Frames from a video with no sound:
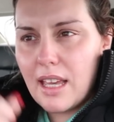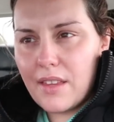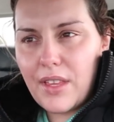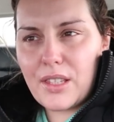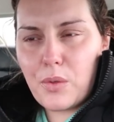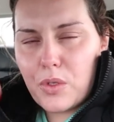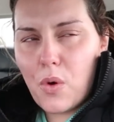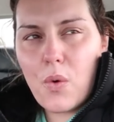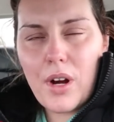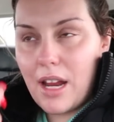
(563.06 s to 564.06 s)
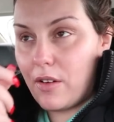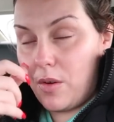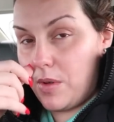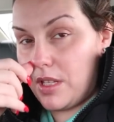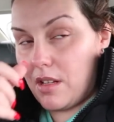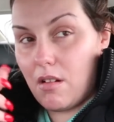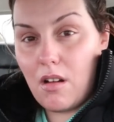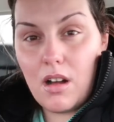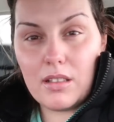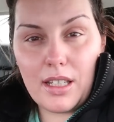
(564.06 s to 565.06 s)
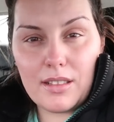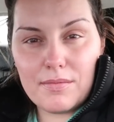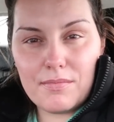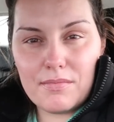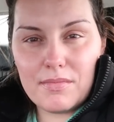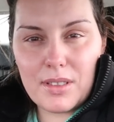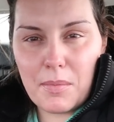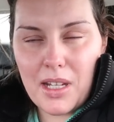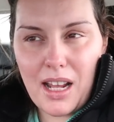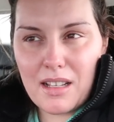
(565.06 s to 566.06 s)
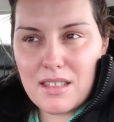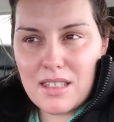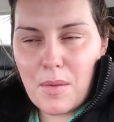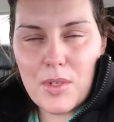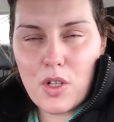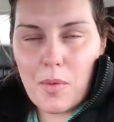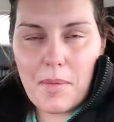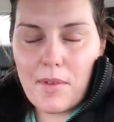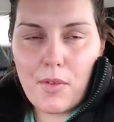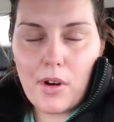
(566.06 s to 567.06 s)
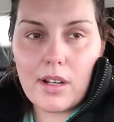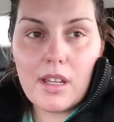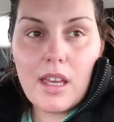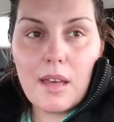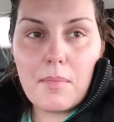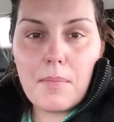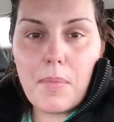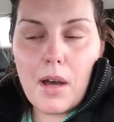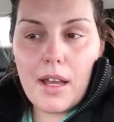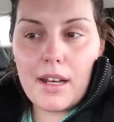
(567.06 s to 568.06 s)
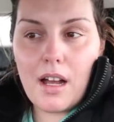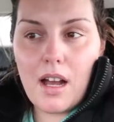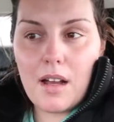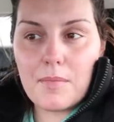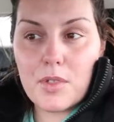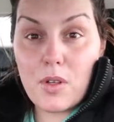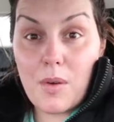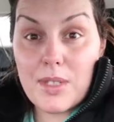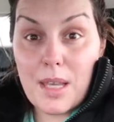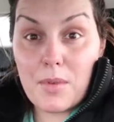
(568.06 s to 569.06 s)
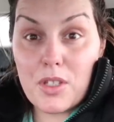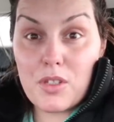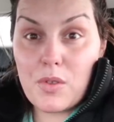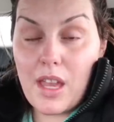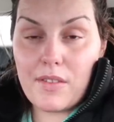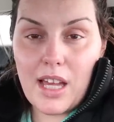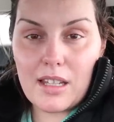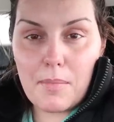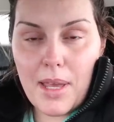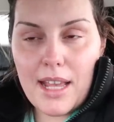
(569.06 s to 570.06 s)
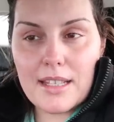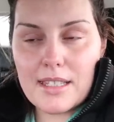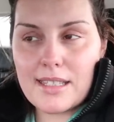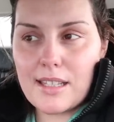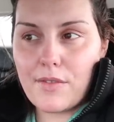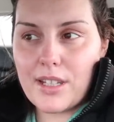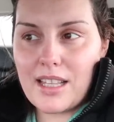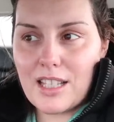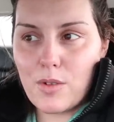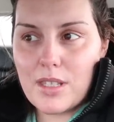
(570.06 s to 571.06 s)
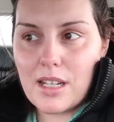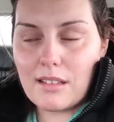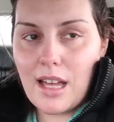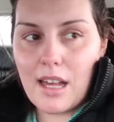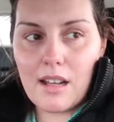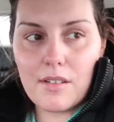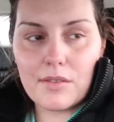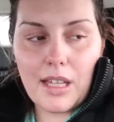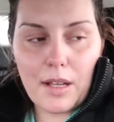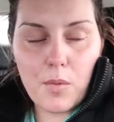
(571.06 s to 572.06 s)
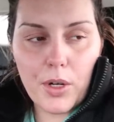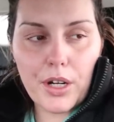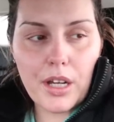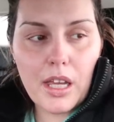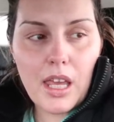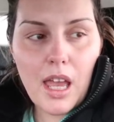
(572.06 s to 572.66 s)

and like those core. I don't know what it's all called, like something X. Someone told me before. But, um, so I was able to do, they have a lot of the bands and stuff like that, so I did a lot of leg work.